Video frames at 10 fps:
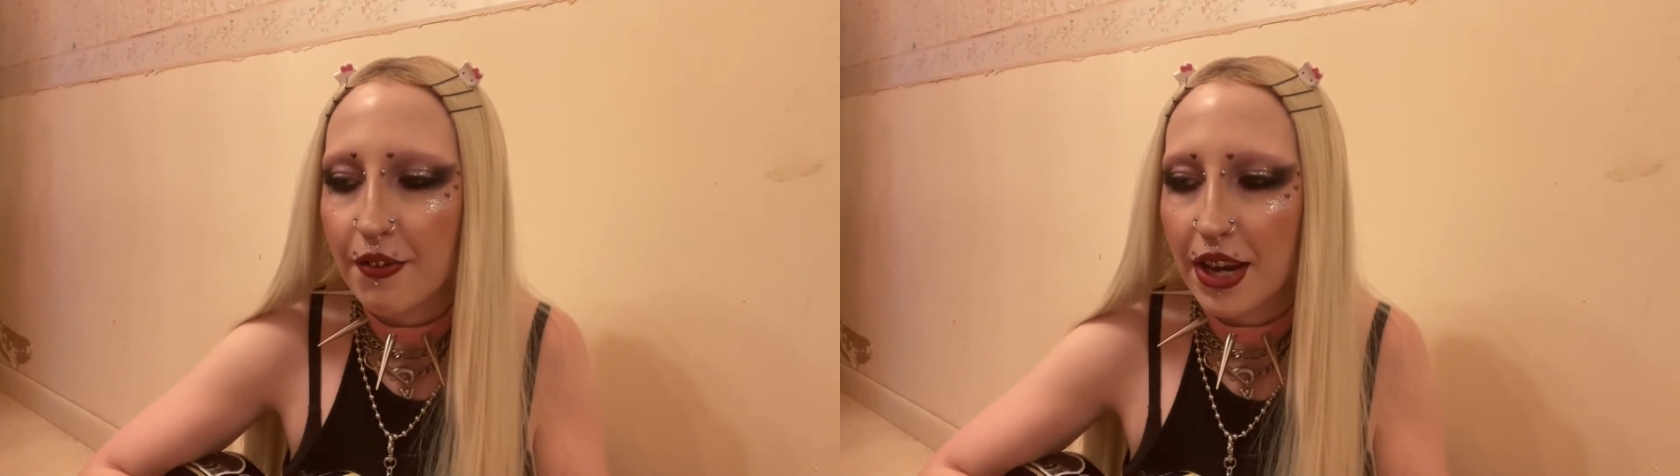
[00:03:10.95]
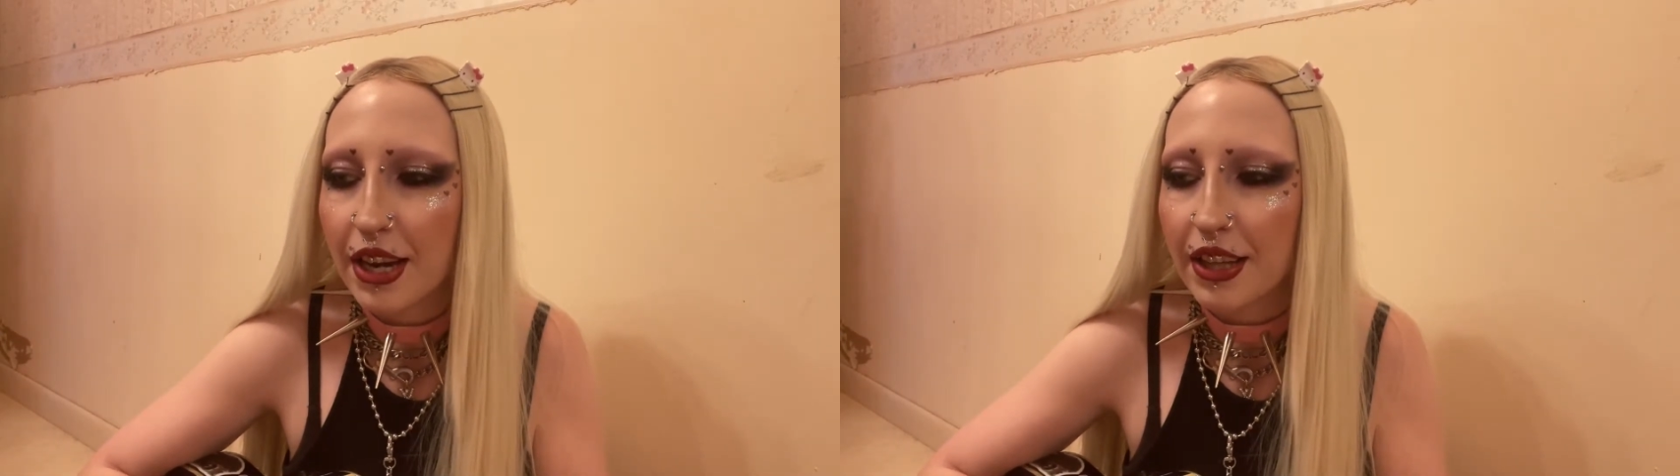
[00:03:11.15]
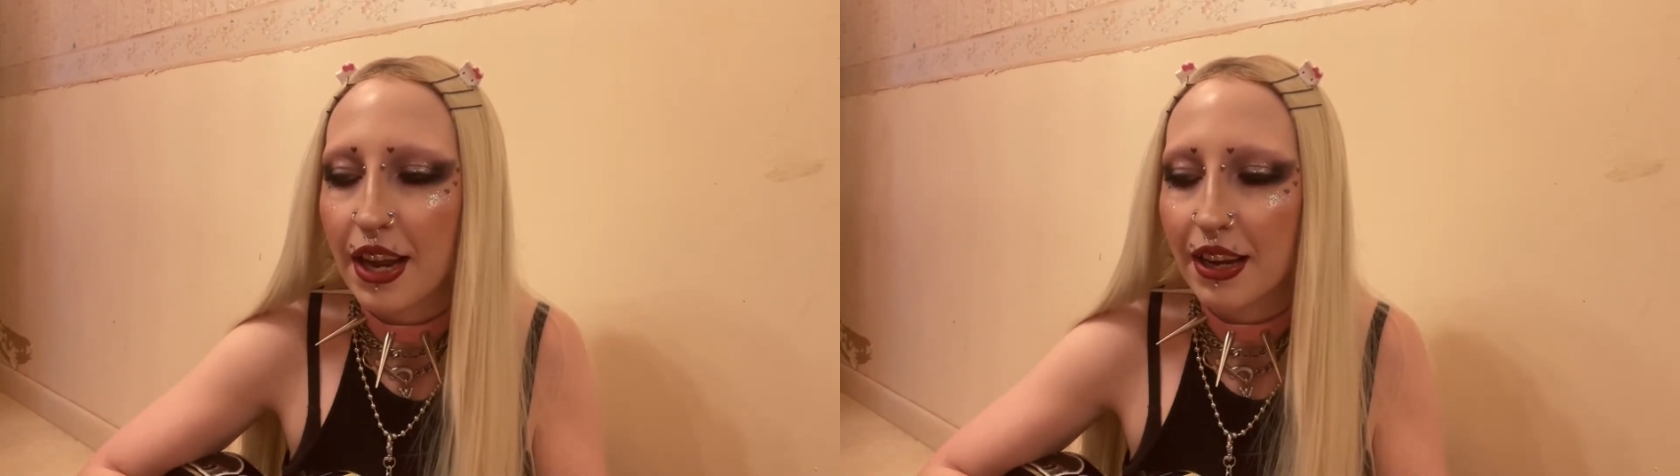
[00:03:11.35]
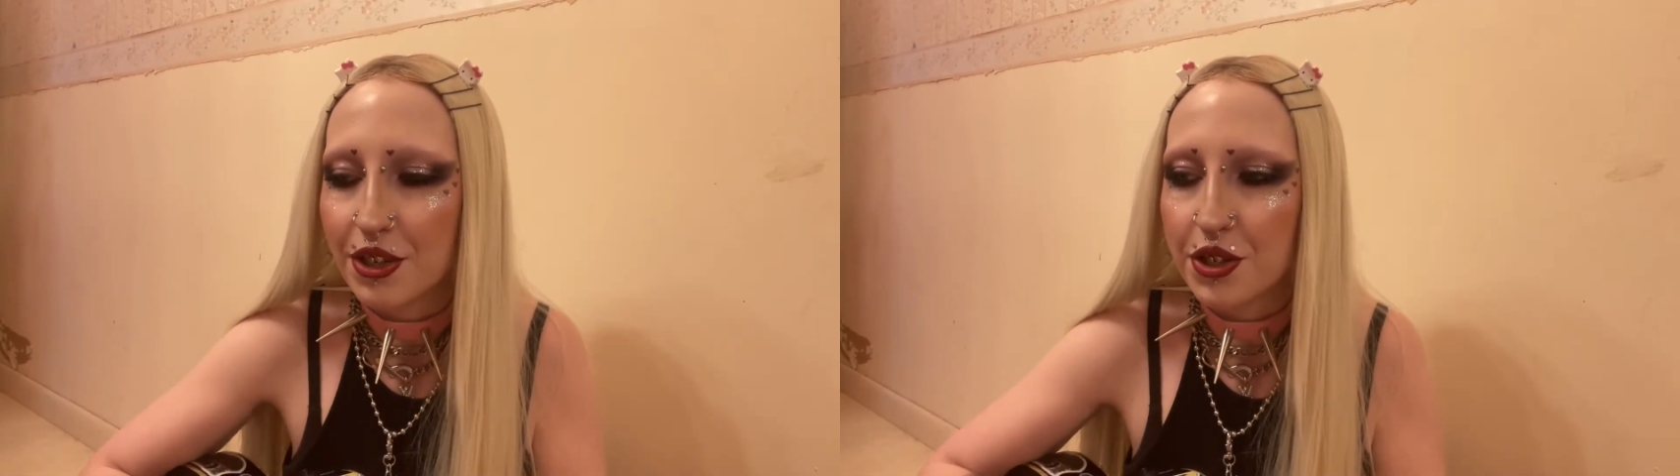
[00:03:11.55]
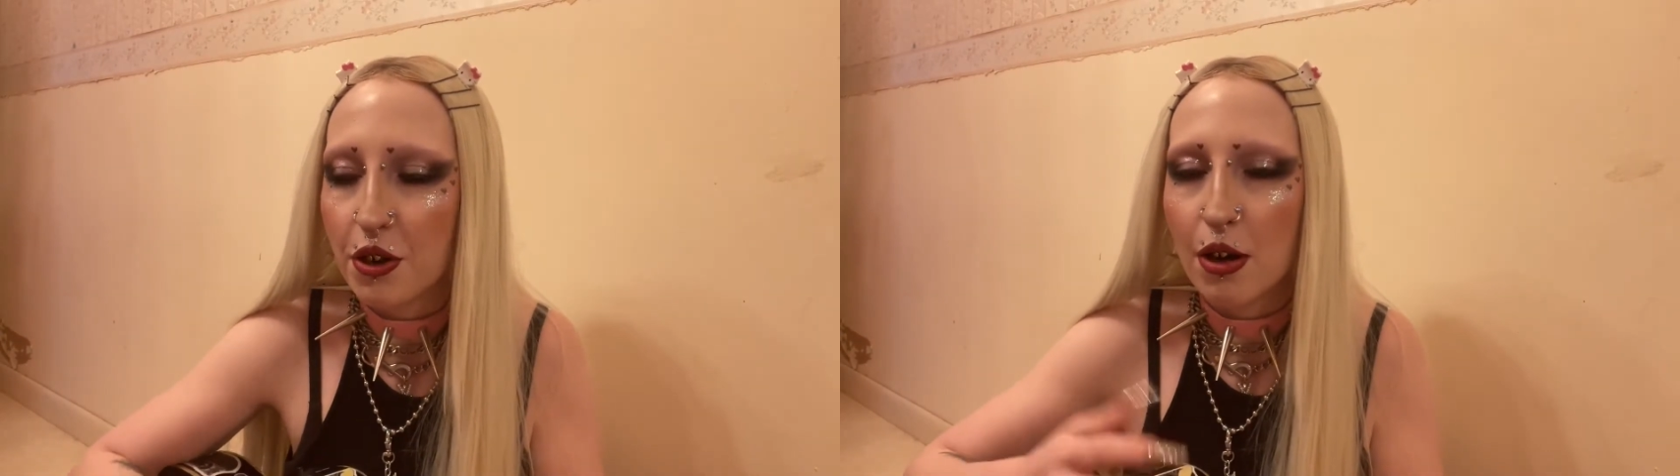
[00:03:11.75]
anything,
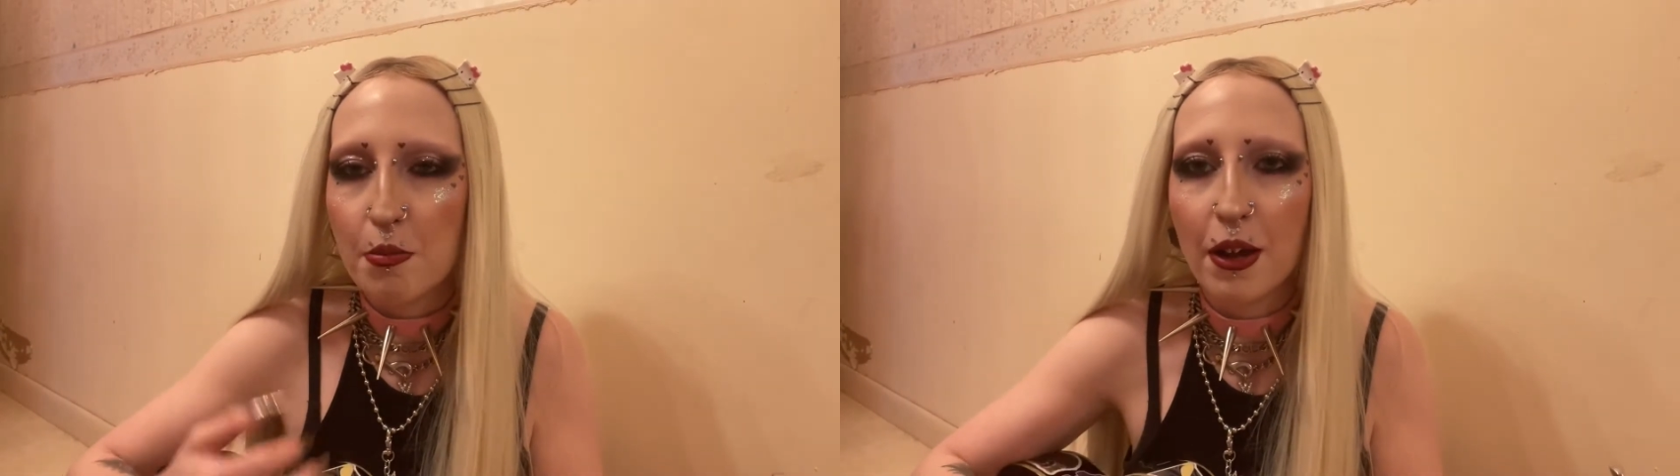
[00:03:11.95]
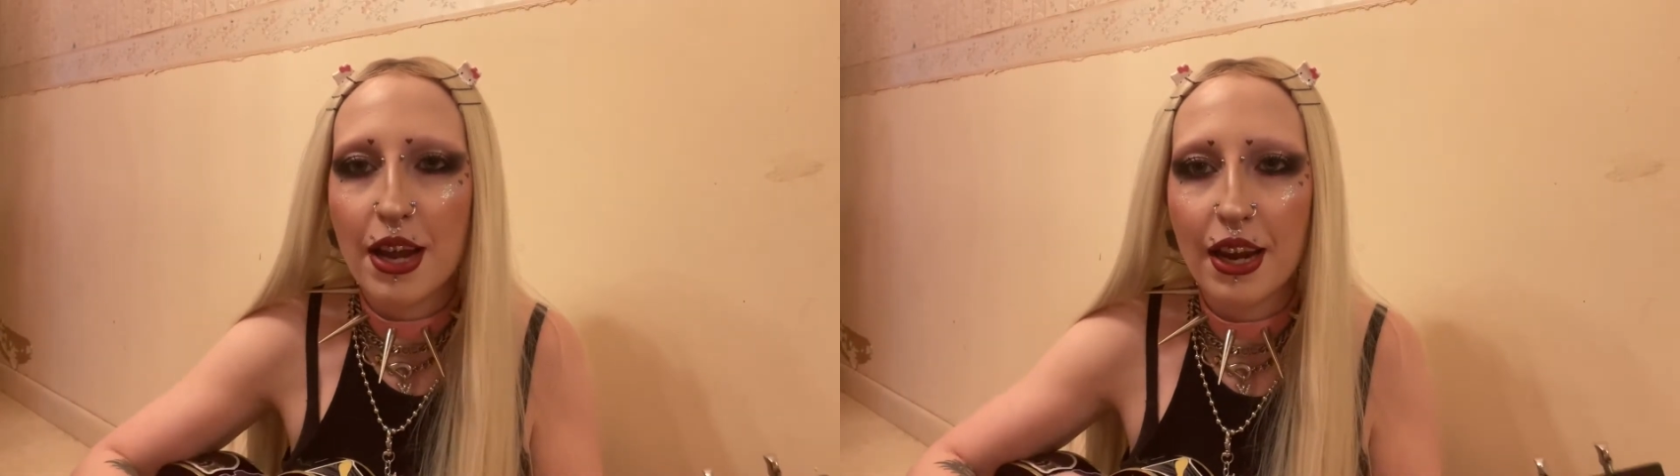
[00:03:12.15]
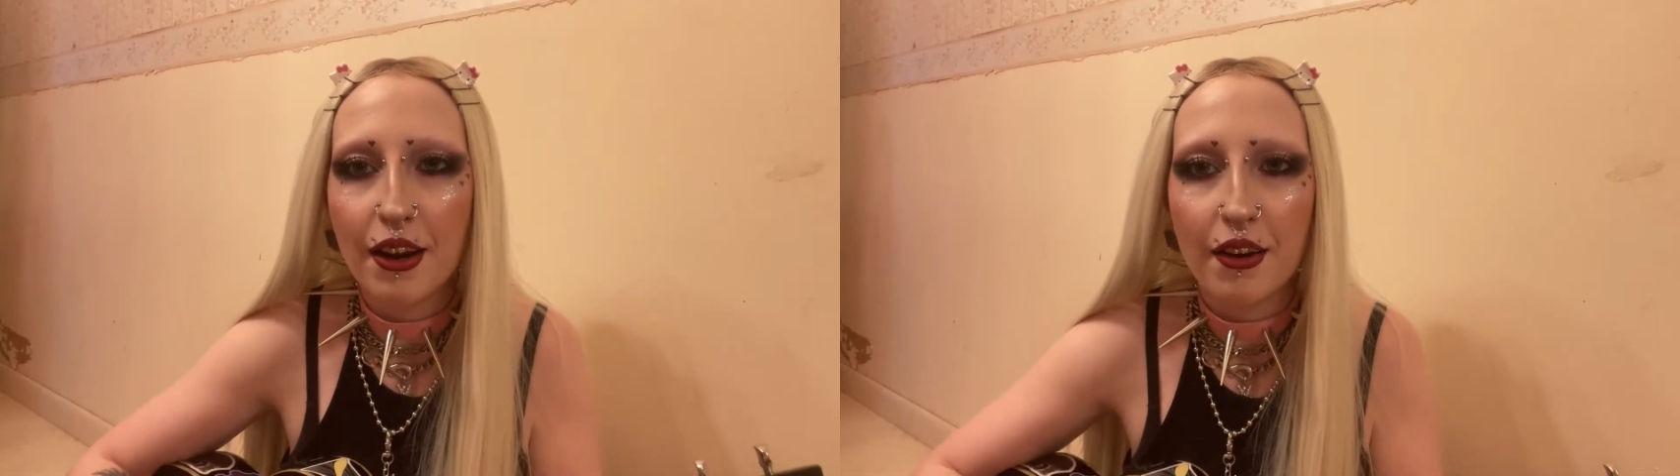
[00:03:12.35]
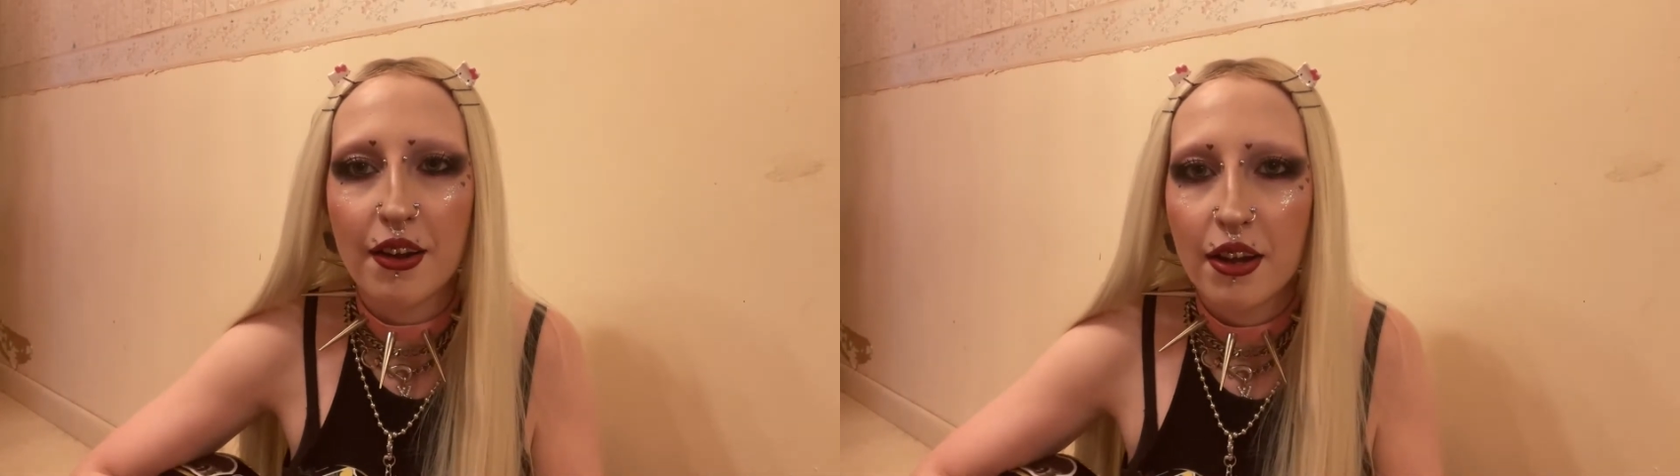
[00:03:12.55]
just started playing